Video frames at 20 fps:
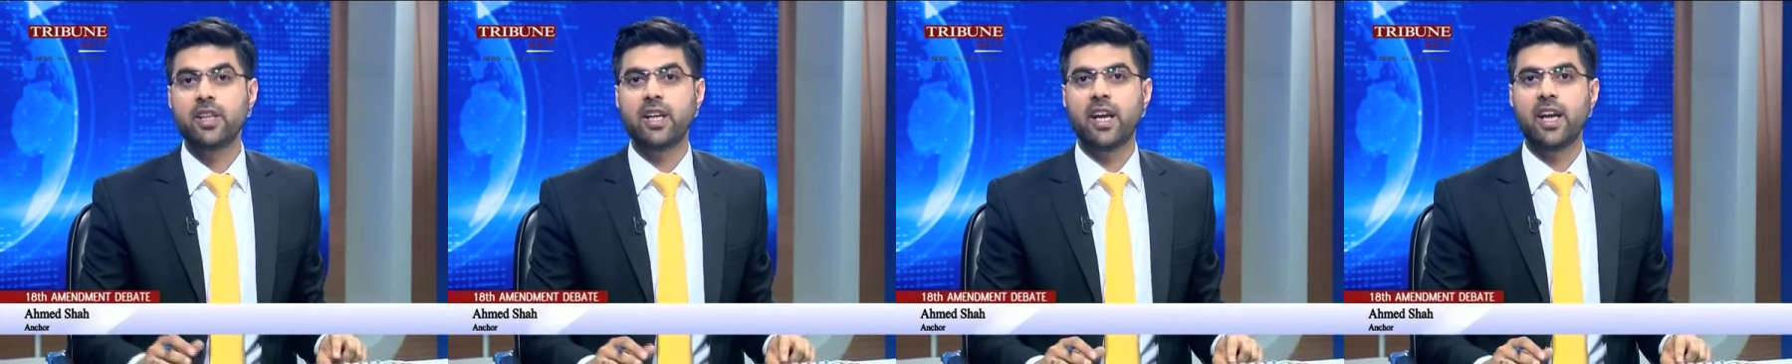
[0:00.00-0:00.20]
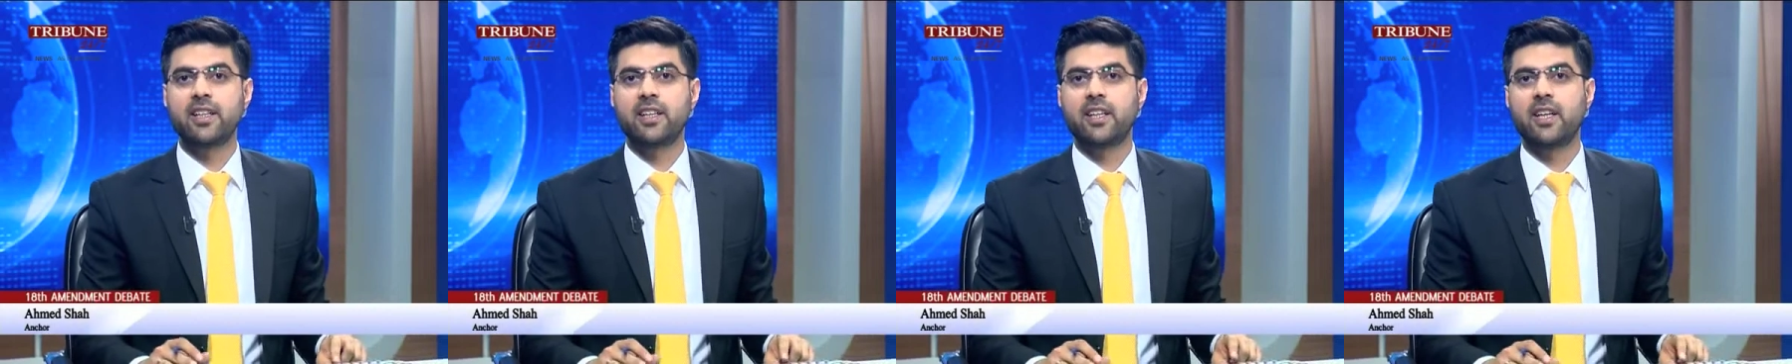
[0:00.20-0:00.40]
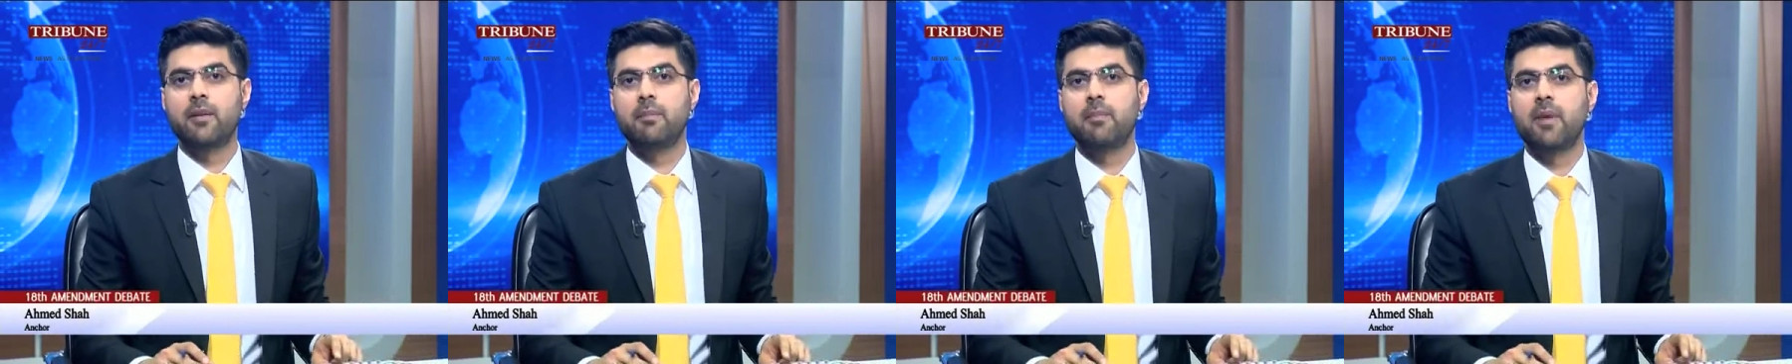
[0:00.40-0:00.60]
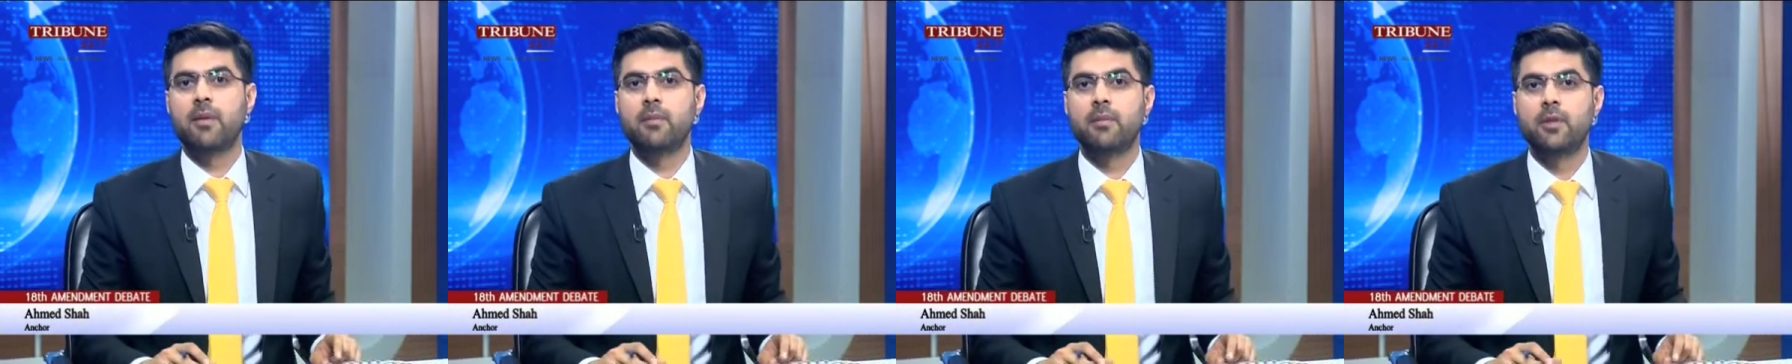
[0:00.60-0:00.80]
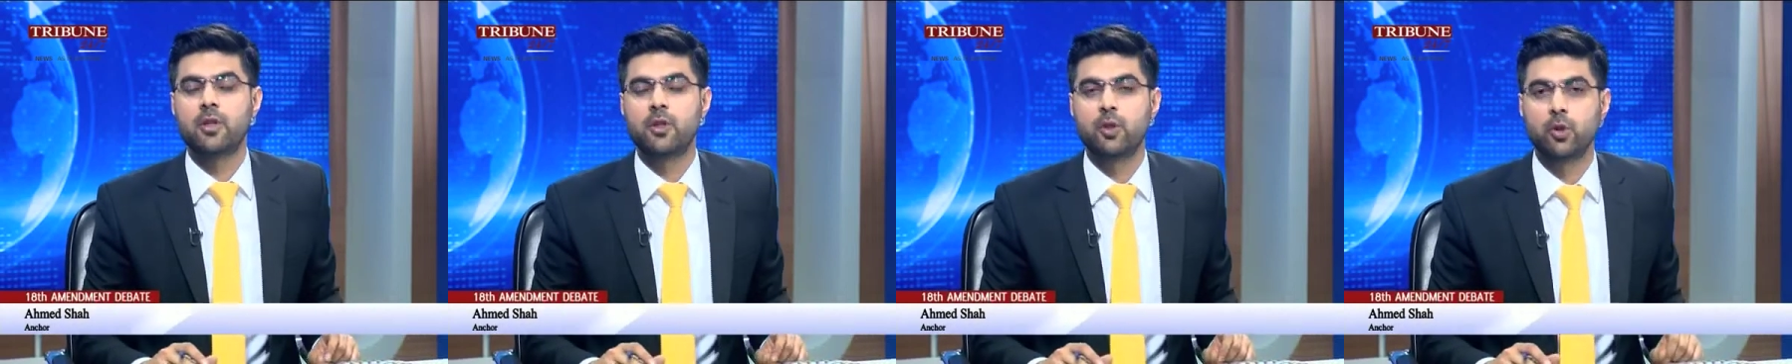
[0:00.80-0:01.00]
18th
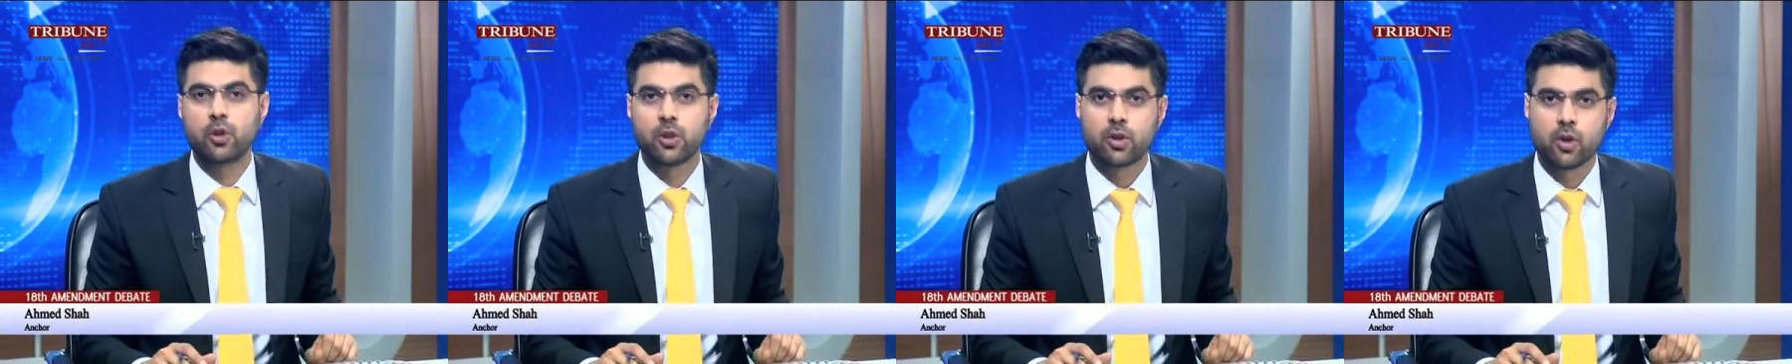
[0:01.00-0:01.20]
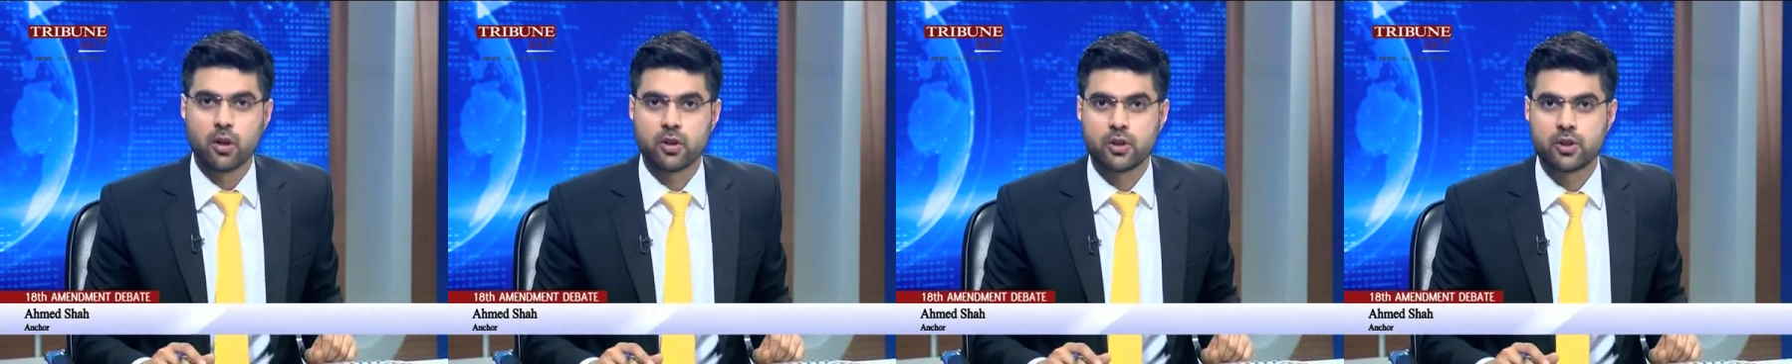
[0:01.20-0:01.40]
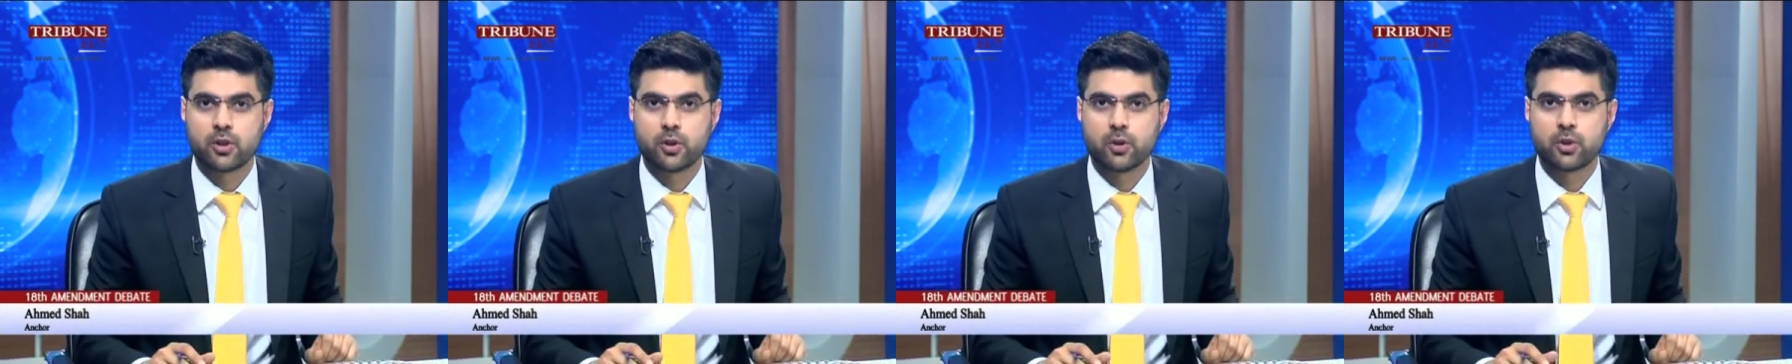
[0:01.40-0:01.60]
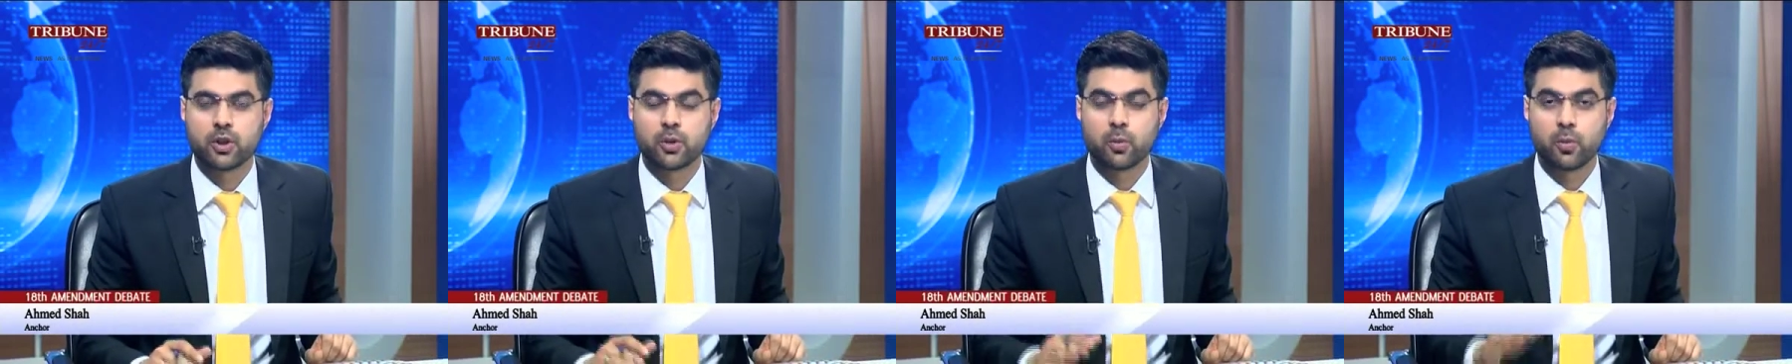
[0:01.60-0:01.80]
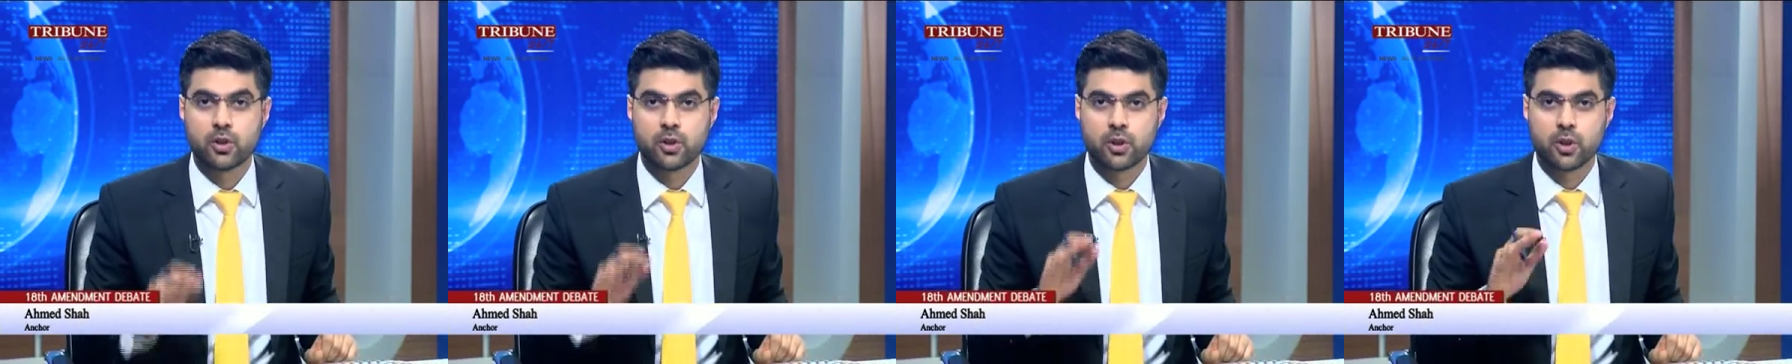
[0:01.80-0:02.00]
Amendment to the
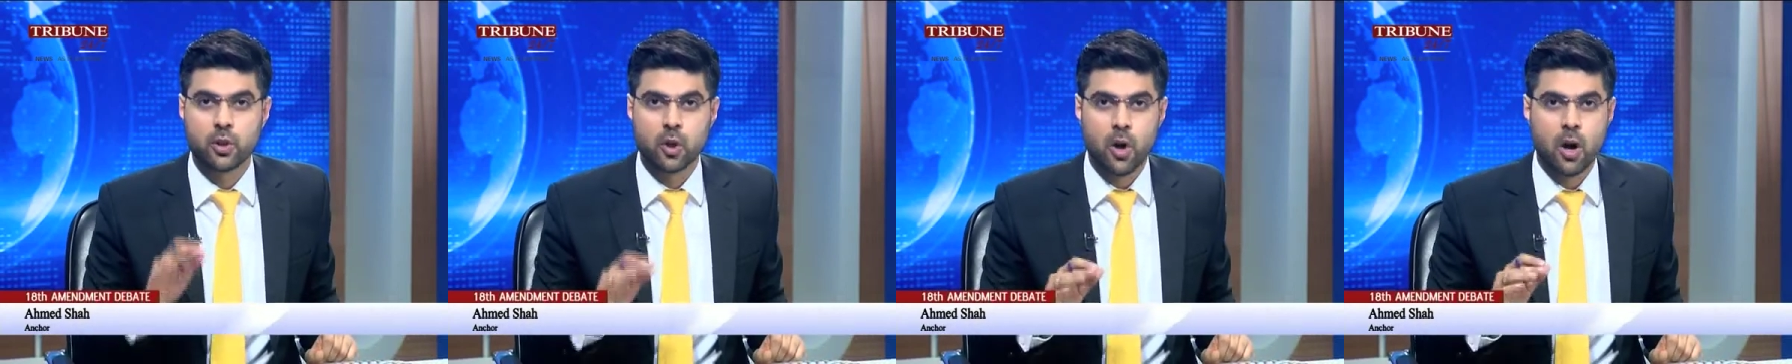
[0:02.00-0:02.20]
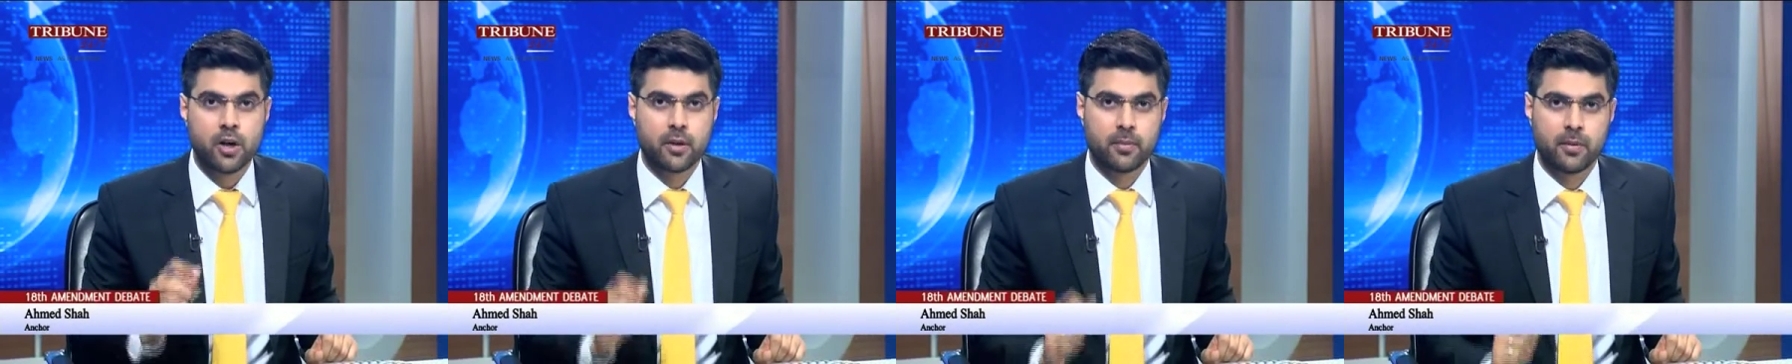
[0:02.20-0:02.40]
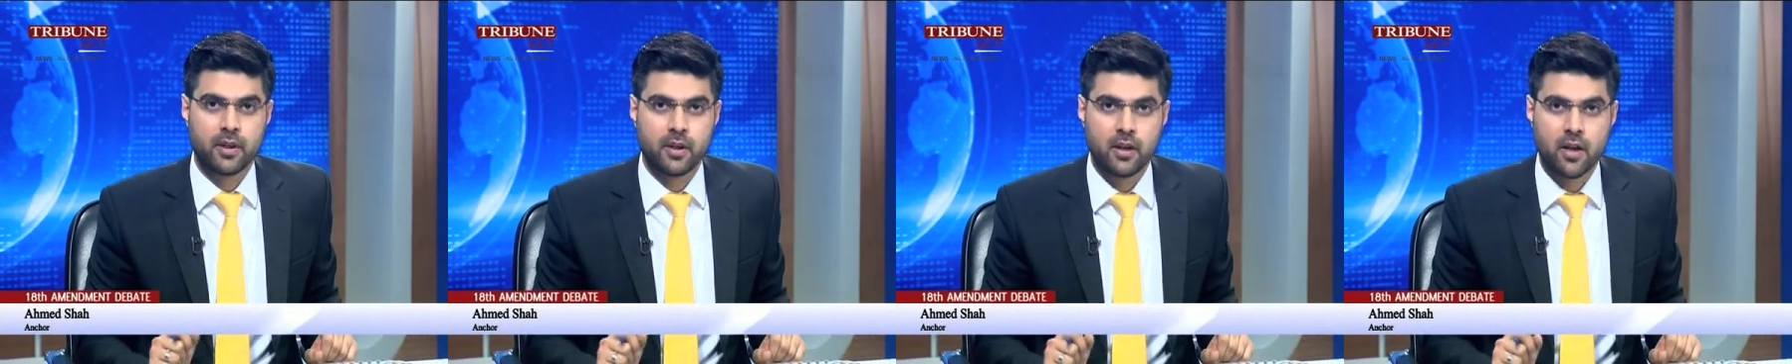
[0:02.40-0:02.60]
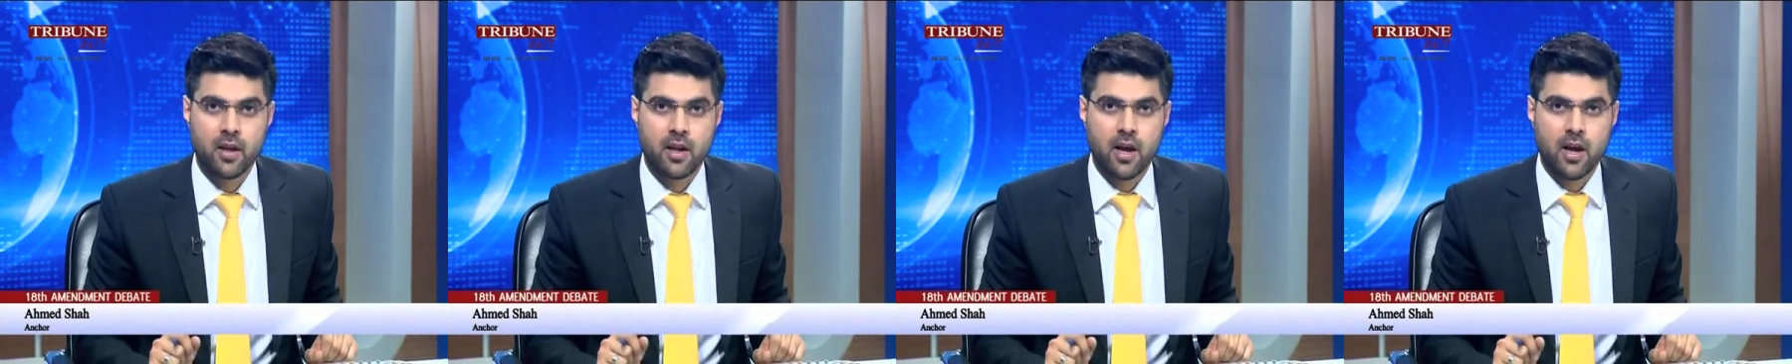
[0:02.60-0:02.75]
Constitution was laudable,